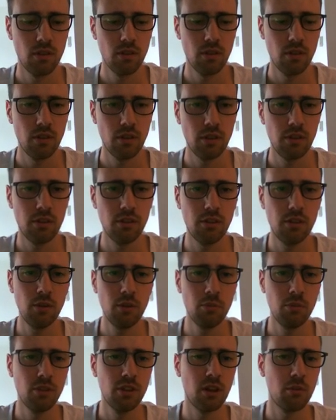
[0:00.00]
It's a
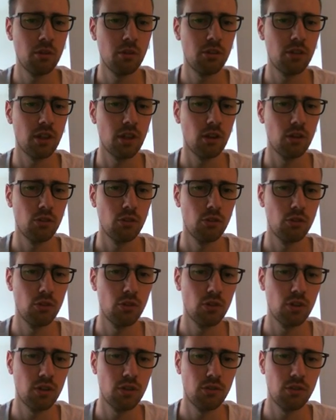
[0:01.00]
simple double attack on the rook
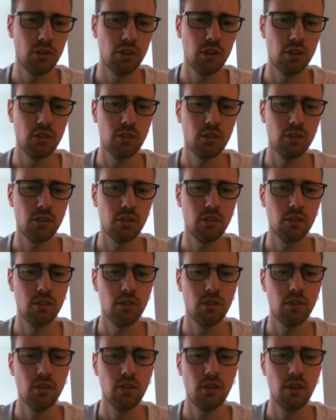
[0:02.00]
on f6
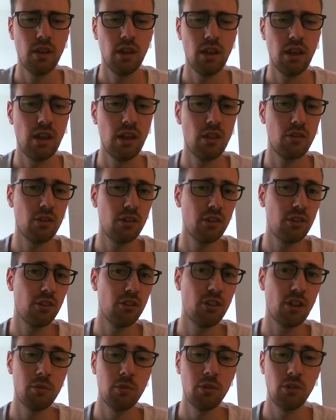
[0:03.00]
and threatening
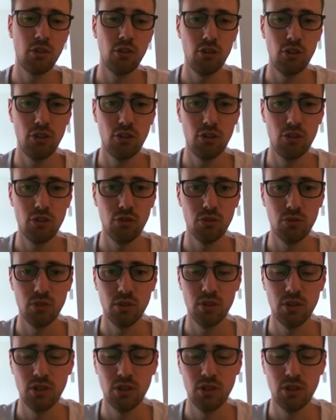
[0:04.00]
checkmate on g2.